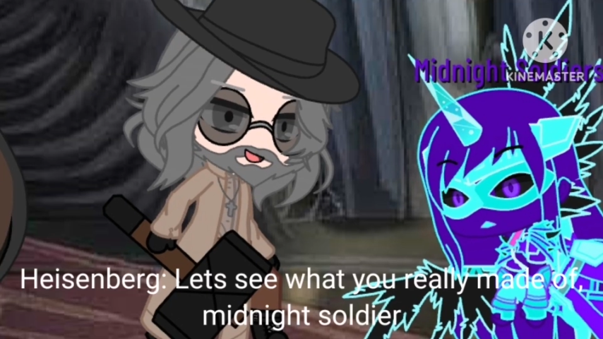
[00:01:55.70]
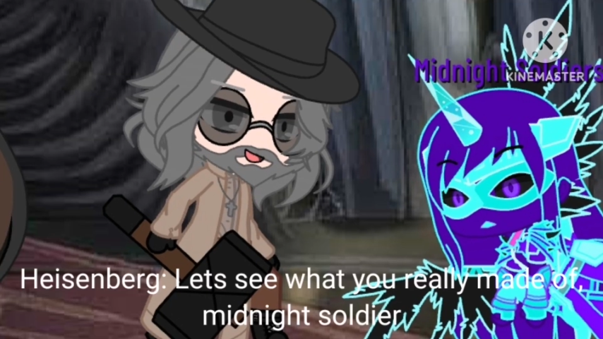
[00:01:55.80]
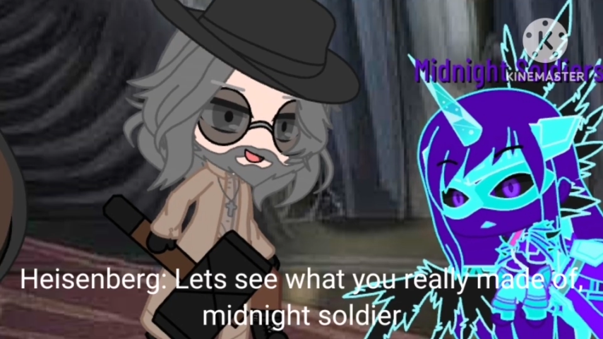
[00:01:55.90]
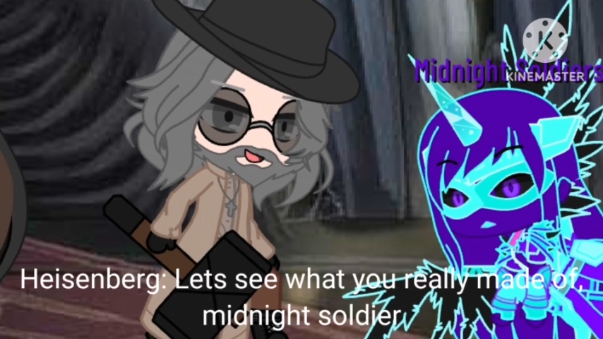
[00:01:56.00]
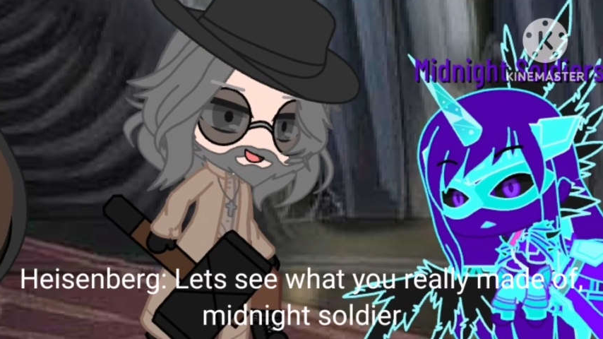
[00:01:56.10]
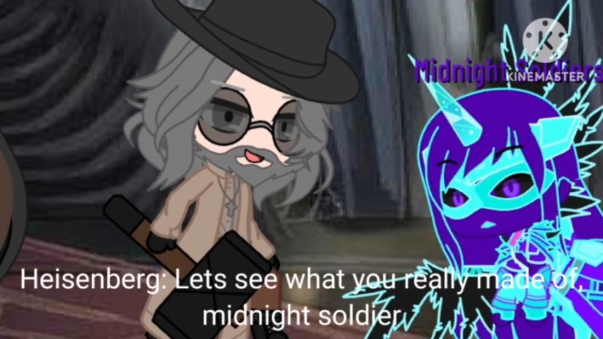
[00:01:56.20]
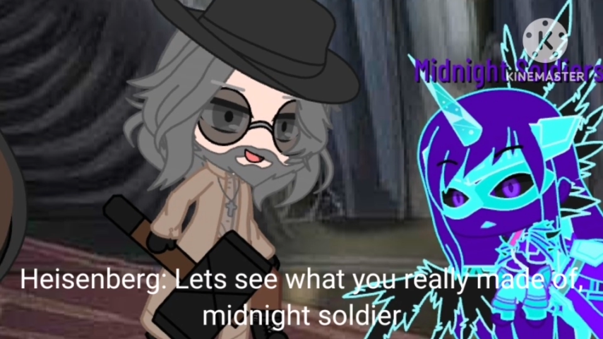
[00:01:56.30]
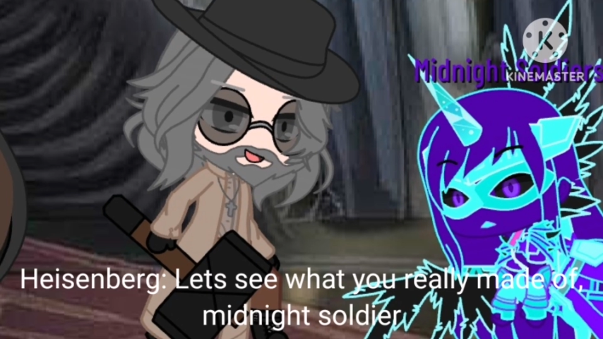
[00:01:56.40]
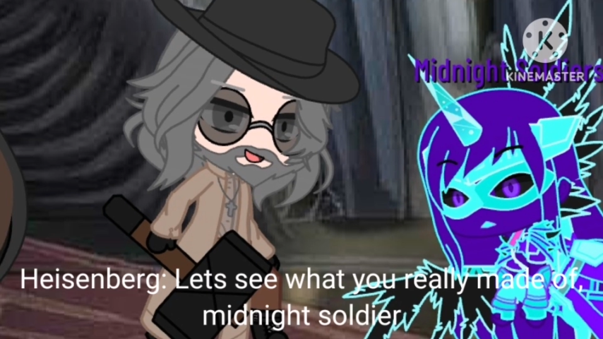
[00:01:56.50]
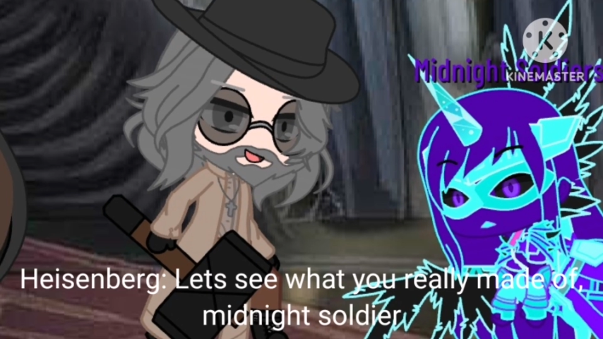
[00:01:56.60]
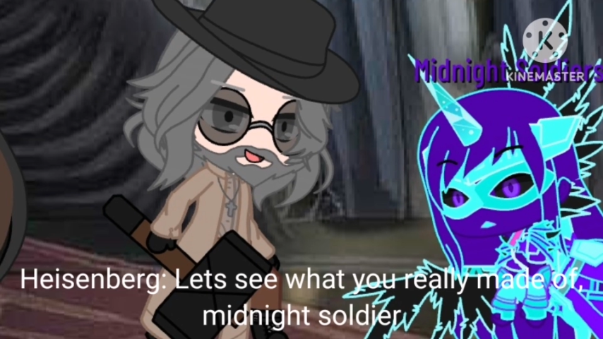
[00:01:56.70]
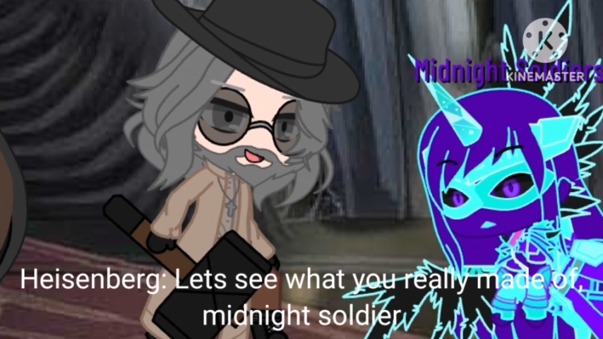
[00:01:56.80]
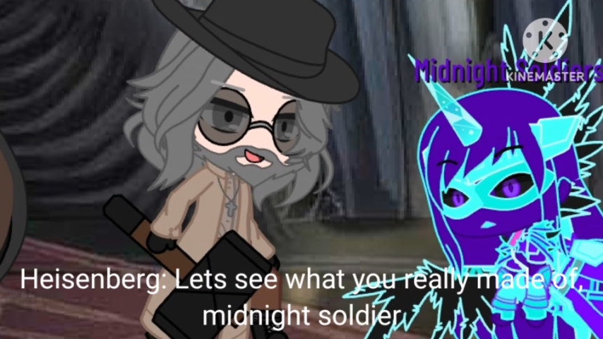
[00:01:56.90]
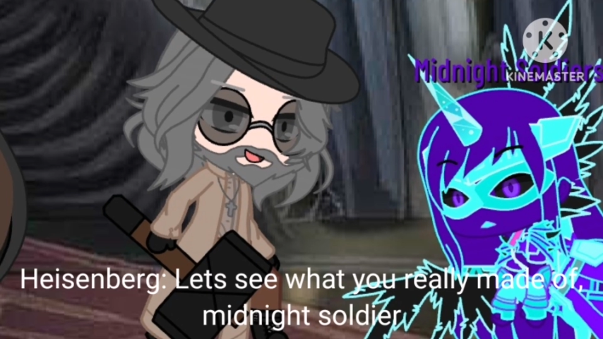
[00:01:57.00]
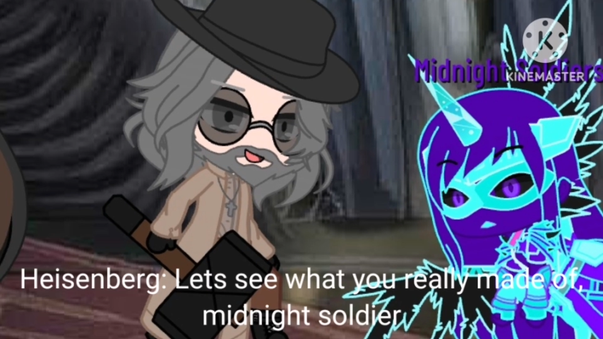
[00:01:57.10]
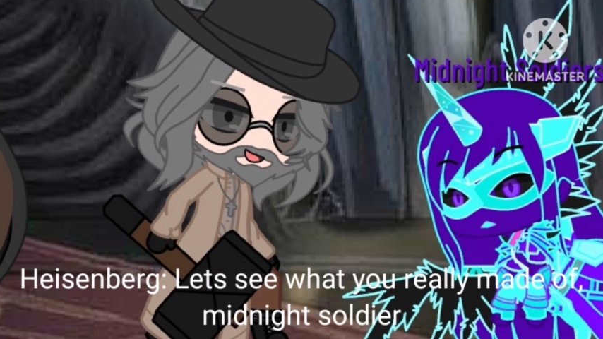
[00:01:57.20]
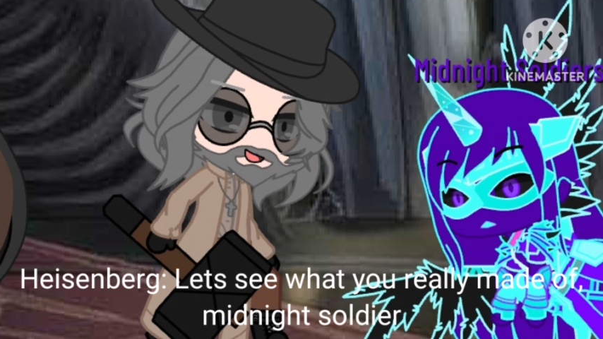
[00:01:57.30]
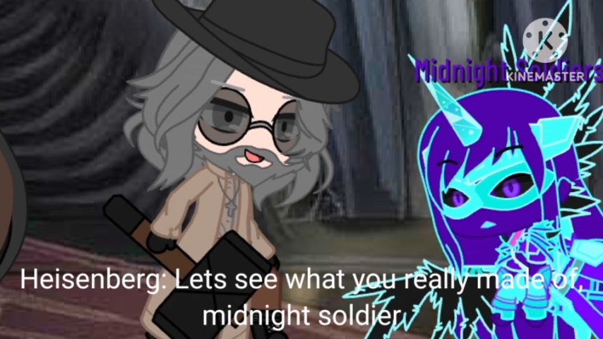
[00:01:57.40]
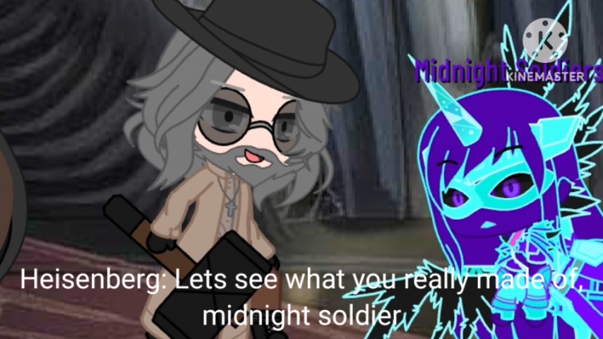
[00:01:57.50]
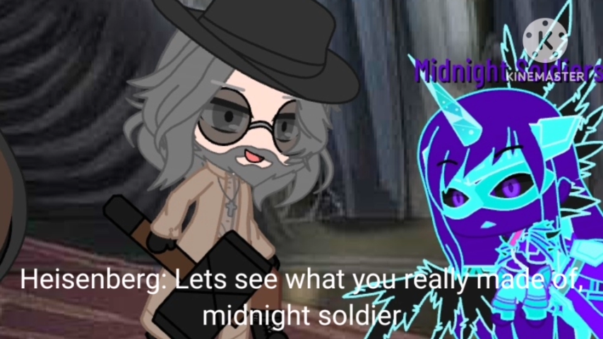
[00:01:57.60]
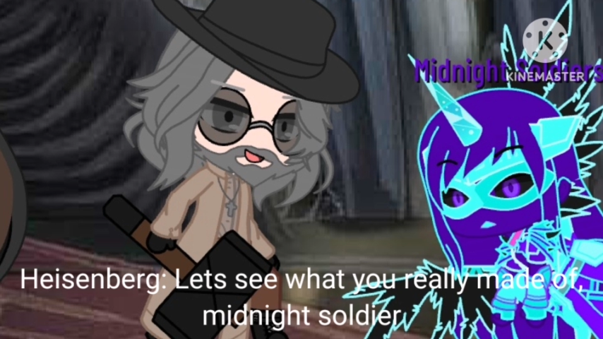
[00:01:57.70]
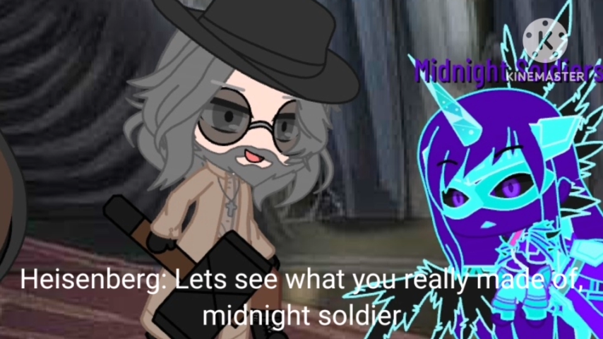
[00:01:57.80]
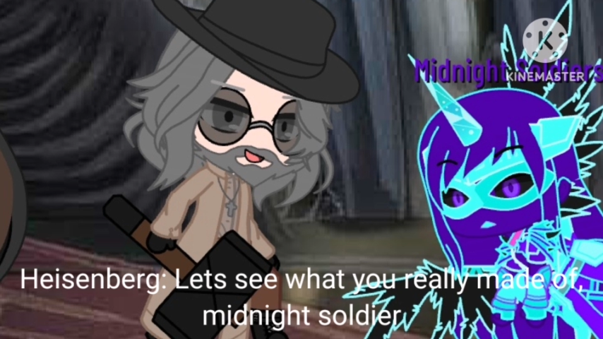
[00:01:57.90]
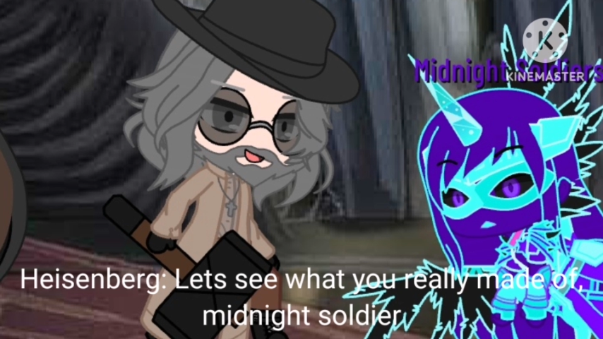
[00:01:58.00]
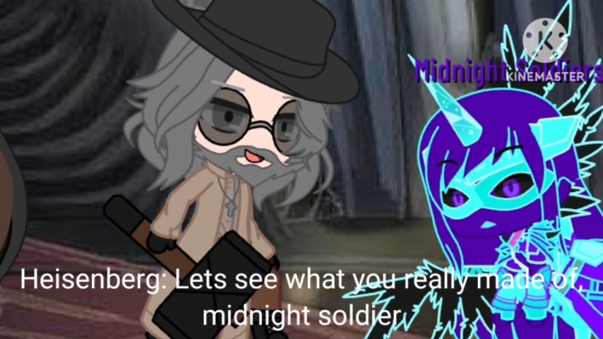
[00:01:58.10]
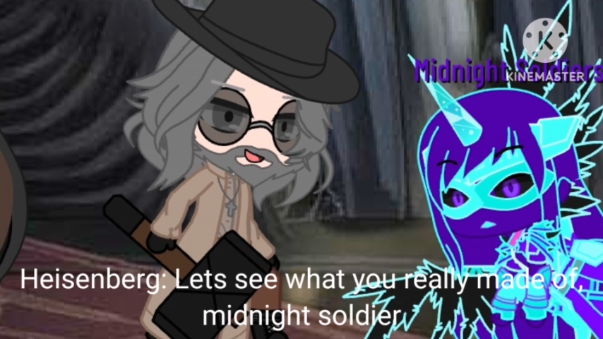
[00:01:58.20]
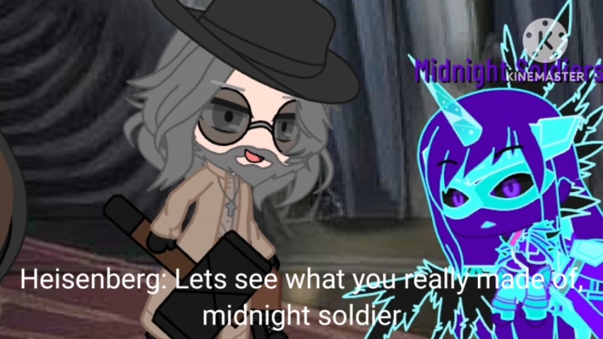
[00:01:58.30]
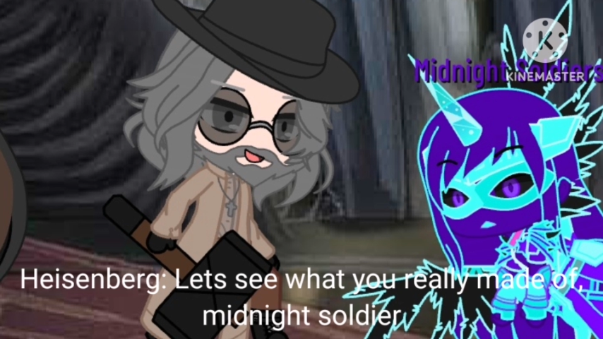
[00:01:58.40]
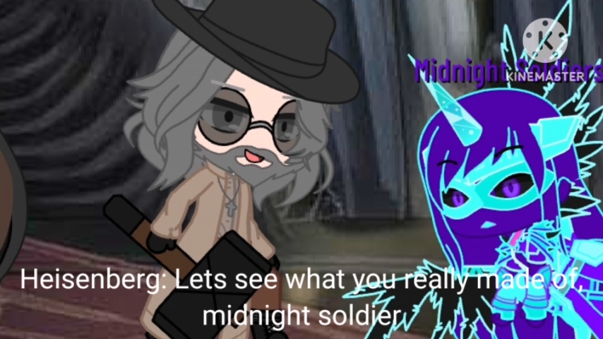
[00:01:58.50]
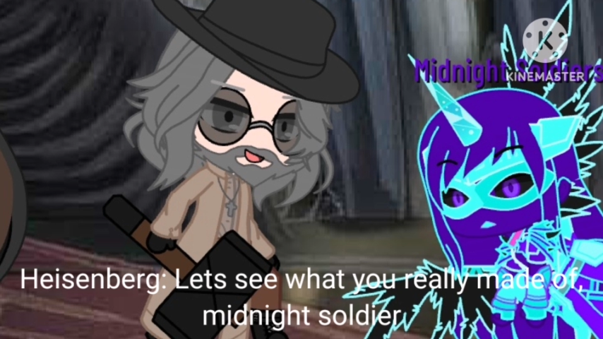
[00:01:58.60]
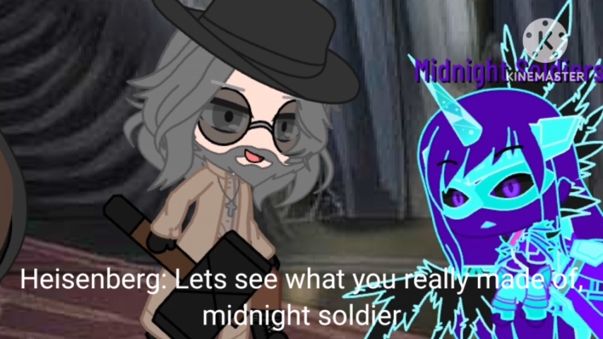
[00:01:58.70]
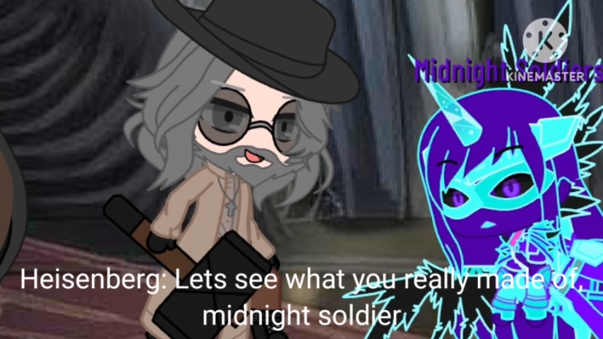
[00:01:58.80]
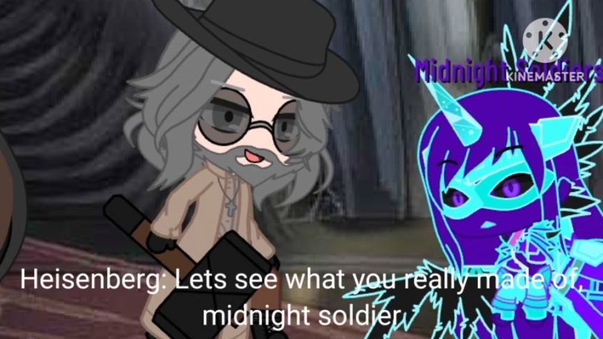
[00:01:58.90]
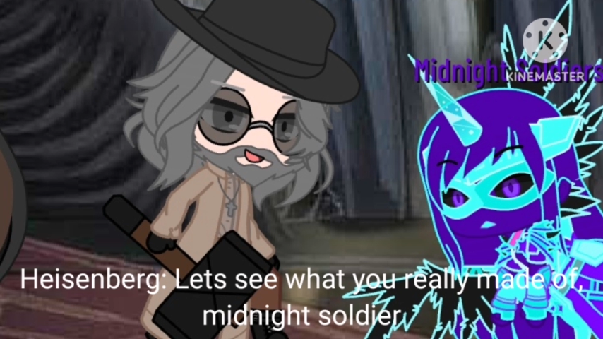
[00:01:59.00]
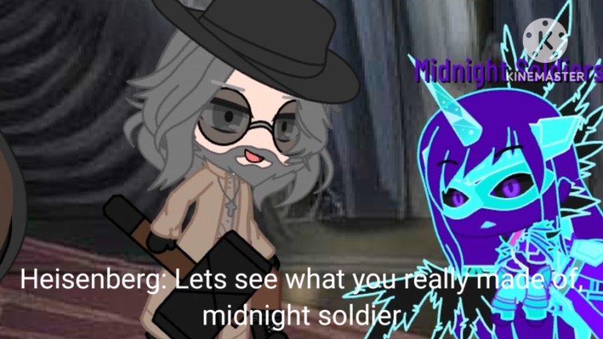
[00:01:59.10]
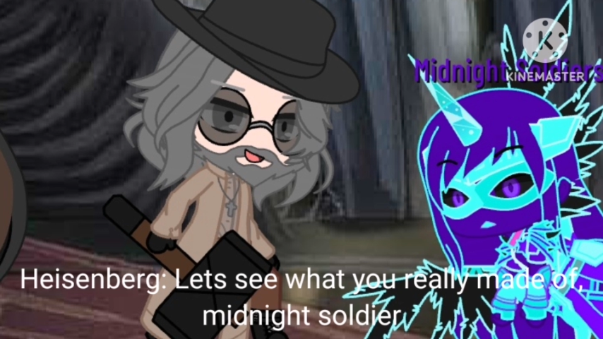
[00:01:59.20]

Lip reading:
No face is visible, so there are no lips to read.